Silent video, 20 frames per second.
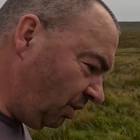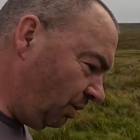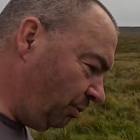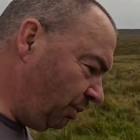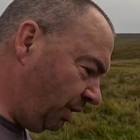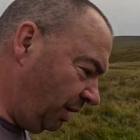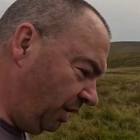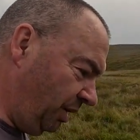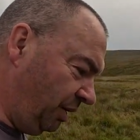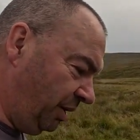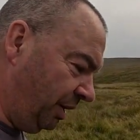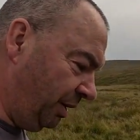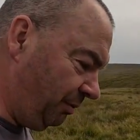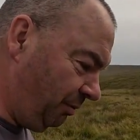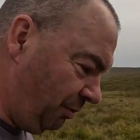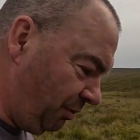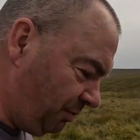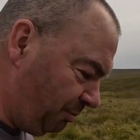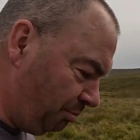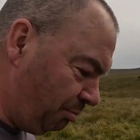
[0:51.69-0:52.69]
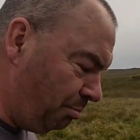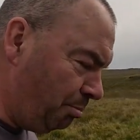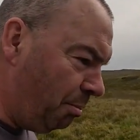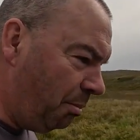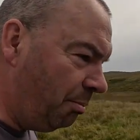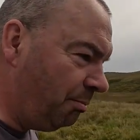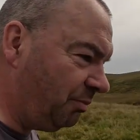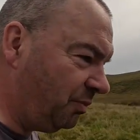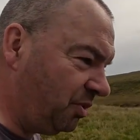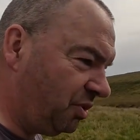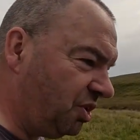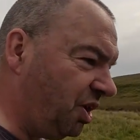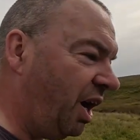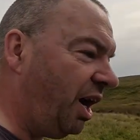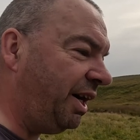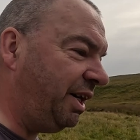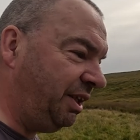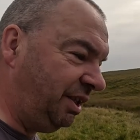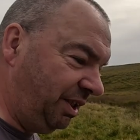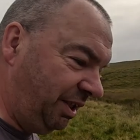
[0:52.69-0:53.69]
but you know,
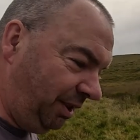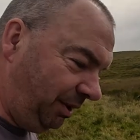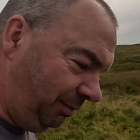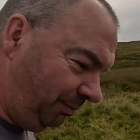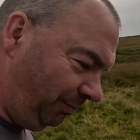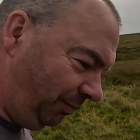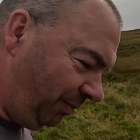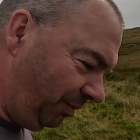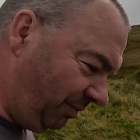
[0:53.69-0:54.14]
tiny.